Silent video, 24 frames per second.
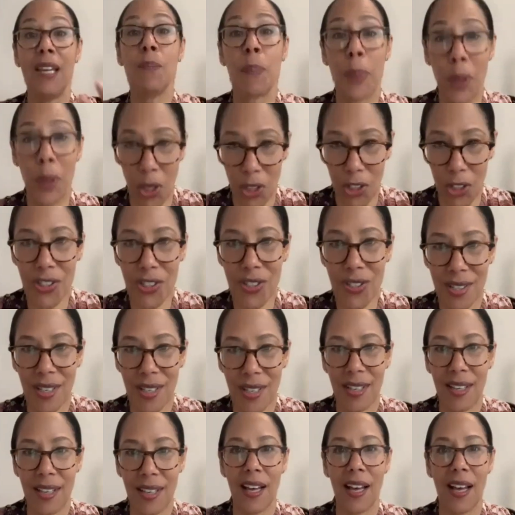impulse
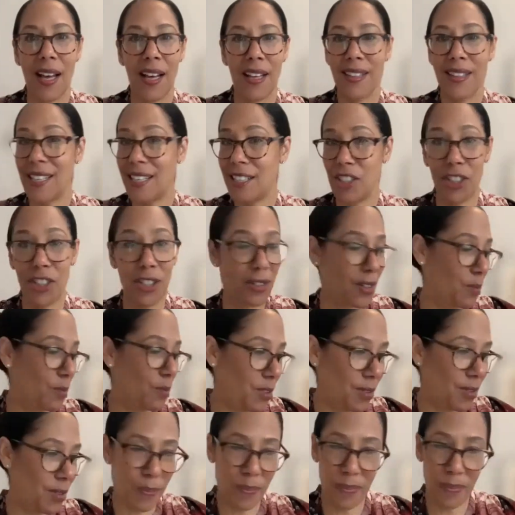
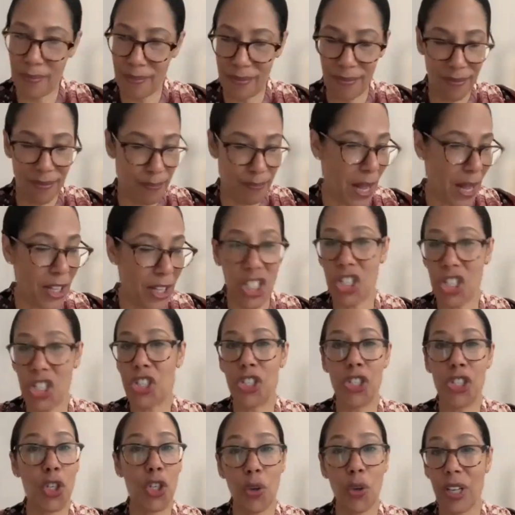that
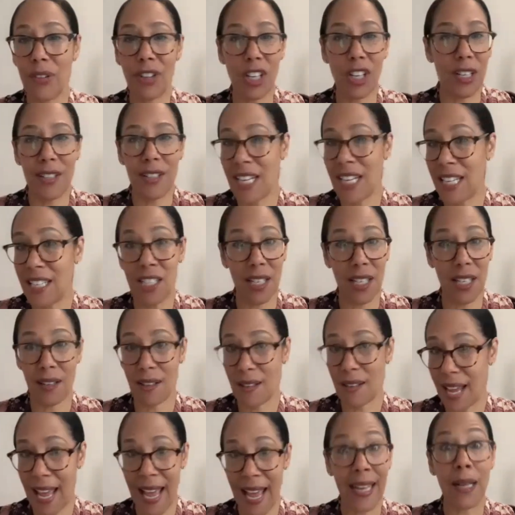politicians don't even need
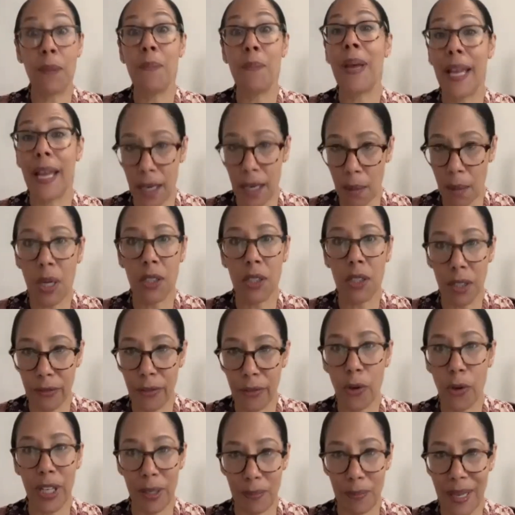to animate among the
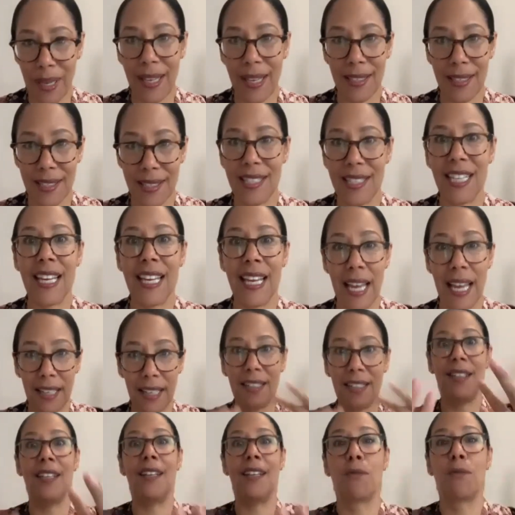voting base to
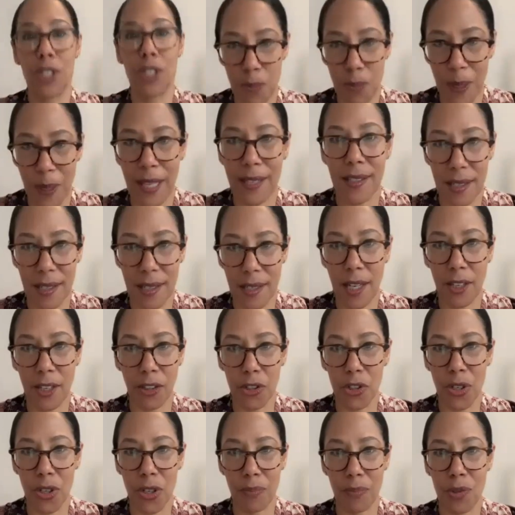get in response to
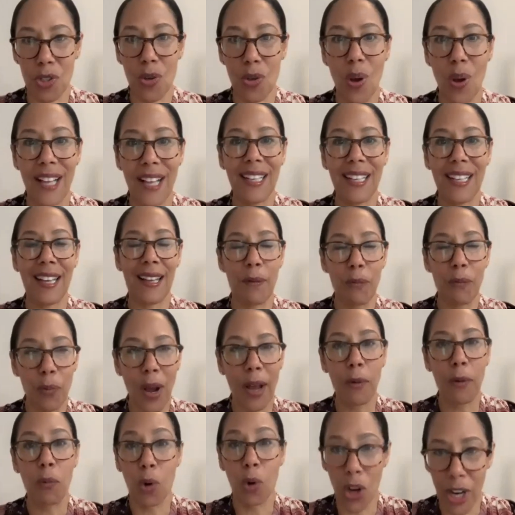Donald Trump. So
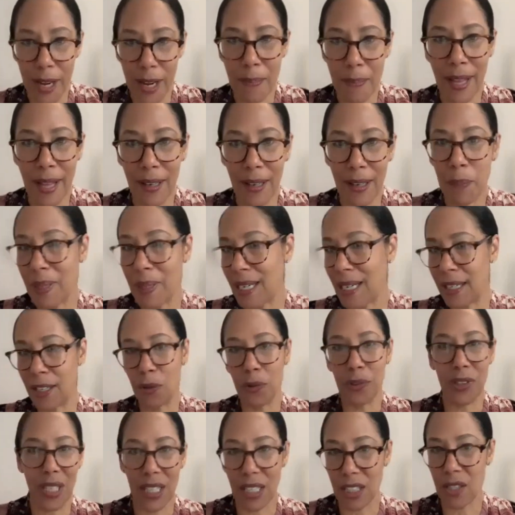I worry about it, but I
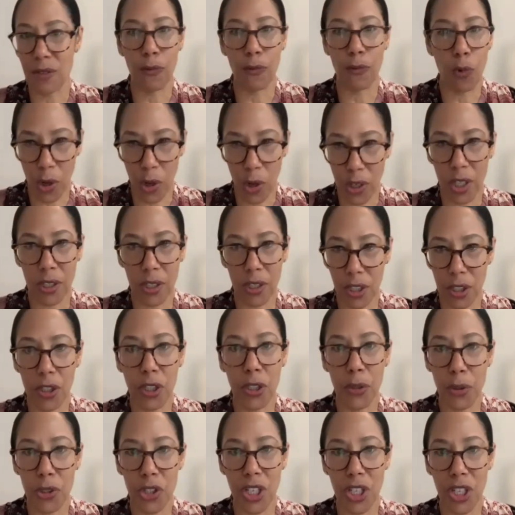don't think it's a foregone
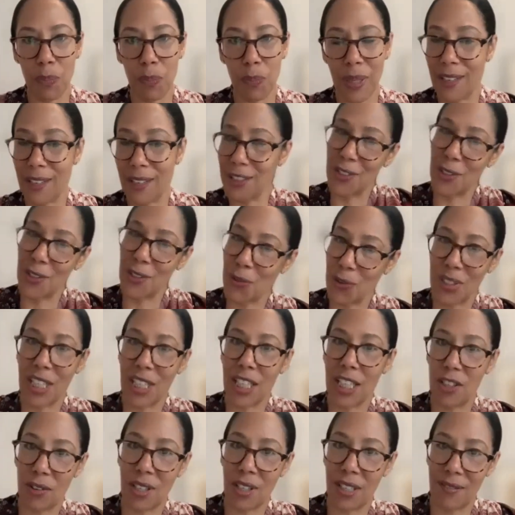conclusion, but I also don't
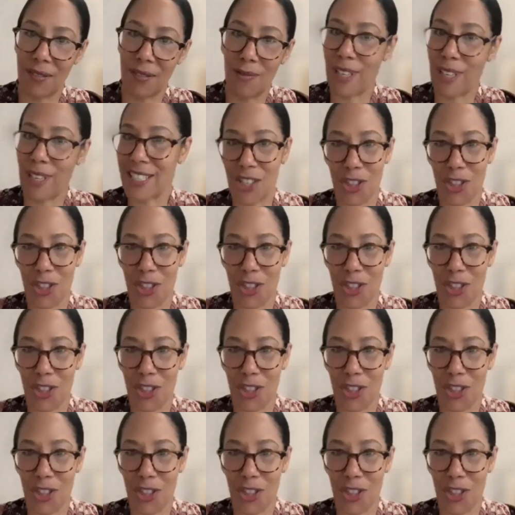think you can